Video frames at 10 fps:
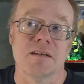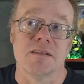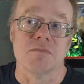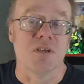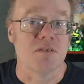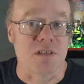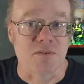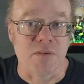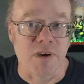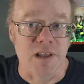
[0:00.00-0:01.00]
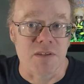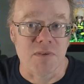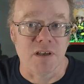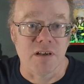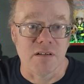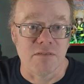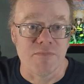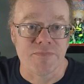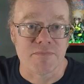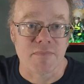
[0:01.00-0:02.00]
the music reminds me of,
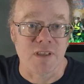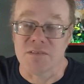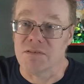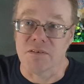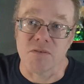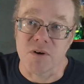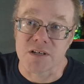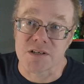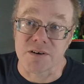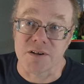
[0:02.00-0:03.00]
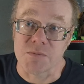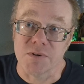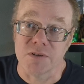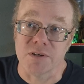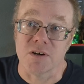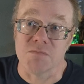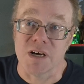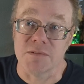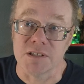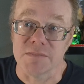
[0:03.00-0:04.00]
if you've ever watched Strange Brew, you know,
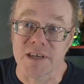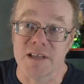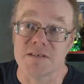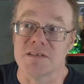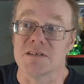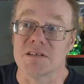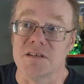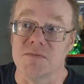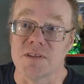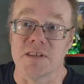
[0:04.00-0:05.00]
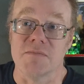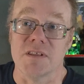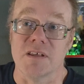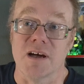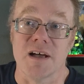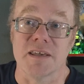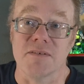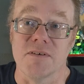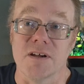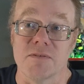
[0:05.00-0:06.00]
Bob and Doug McKenzie, the scene with them in the hockey
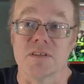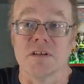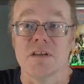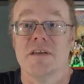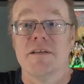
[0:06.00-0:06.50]
rink with the